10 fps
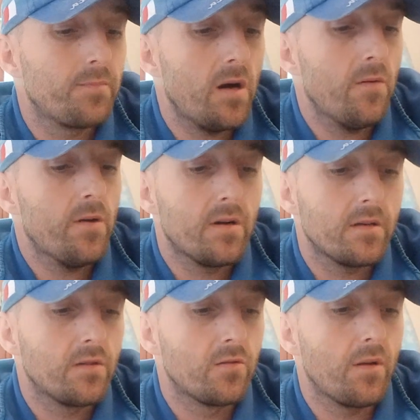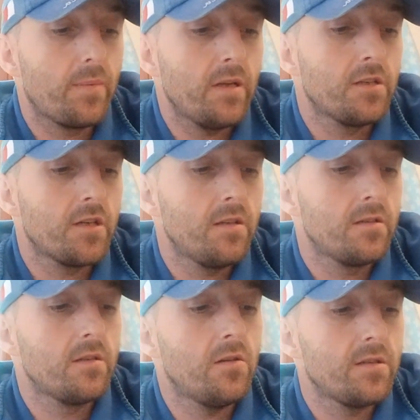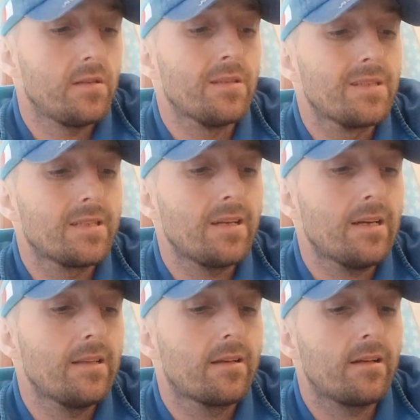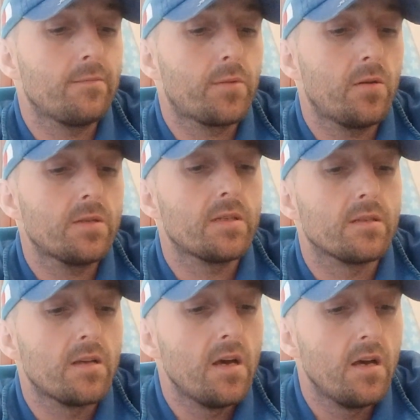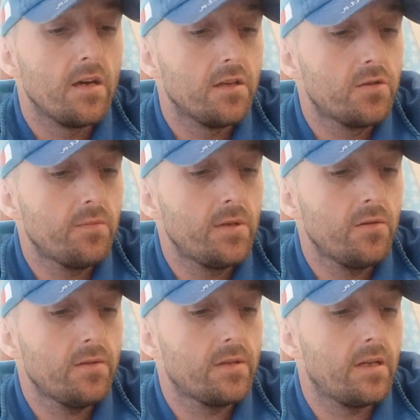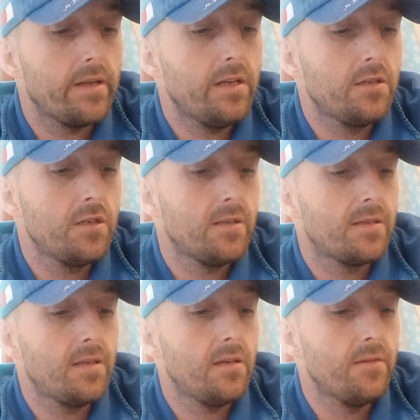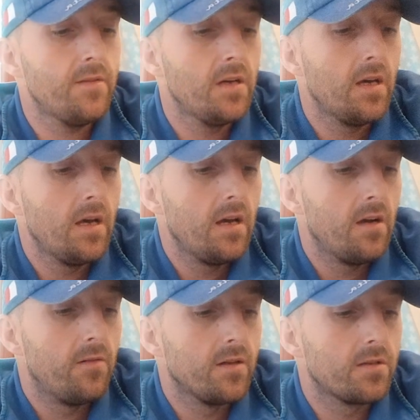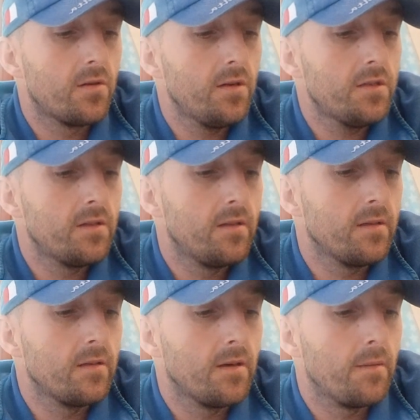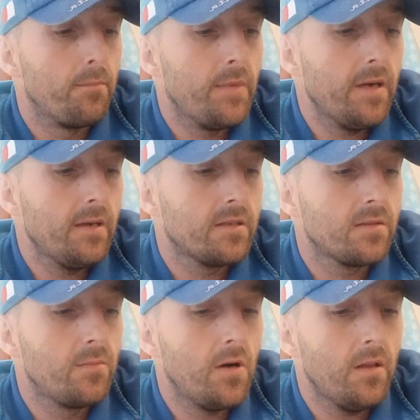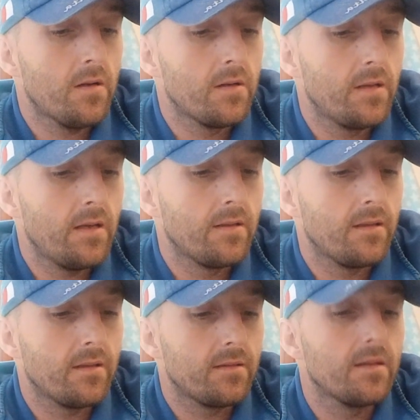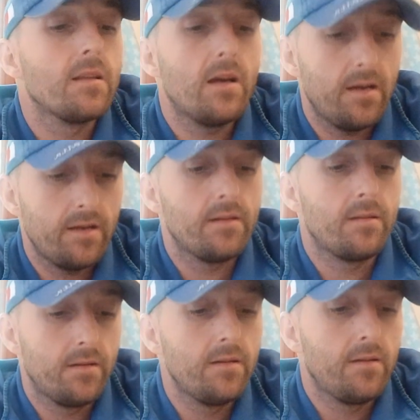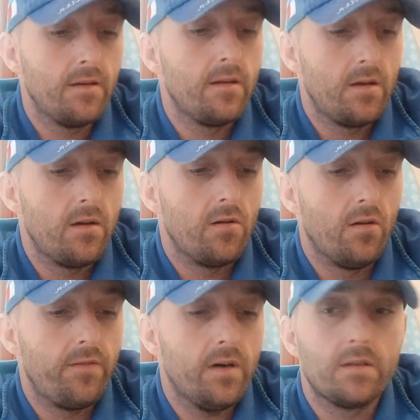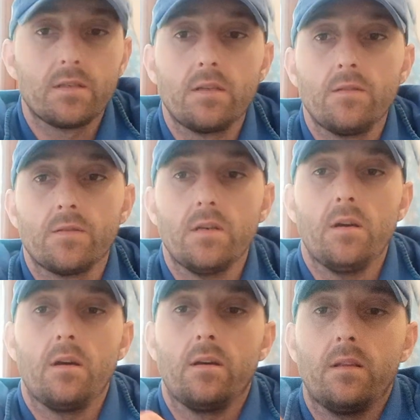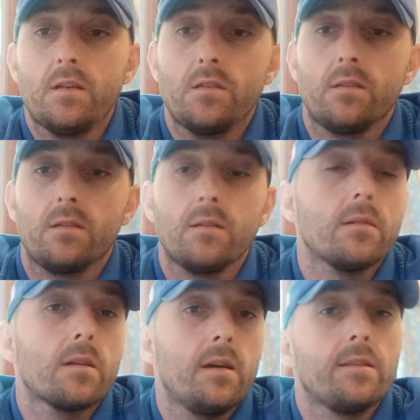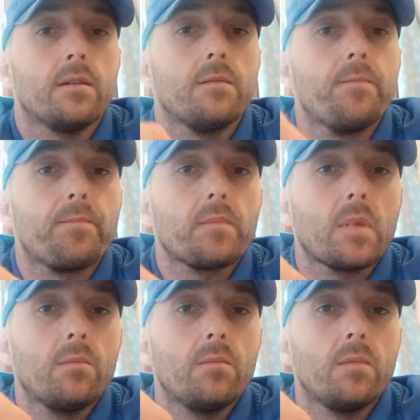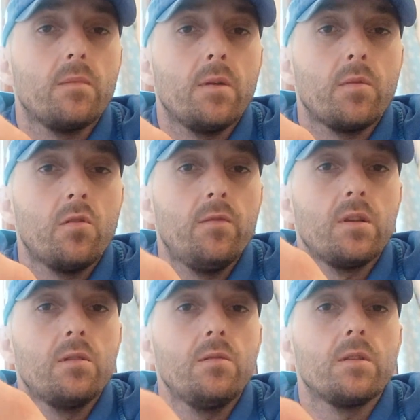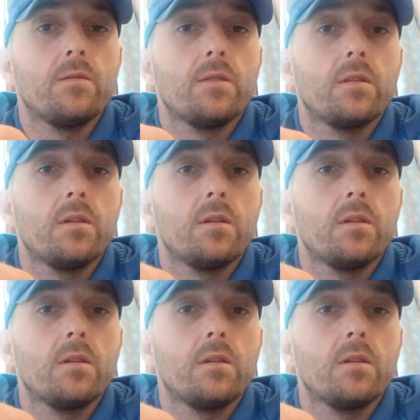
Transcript: power to replenish energy lost in cyclical process. It should be noted that NG Steve was originally made smaller than the line of other Steves. Yeah, I'll actually kinda maybe overdo it with,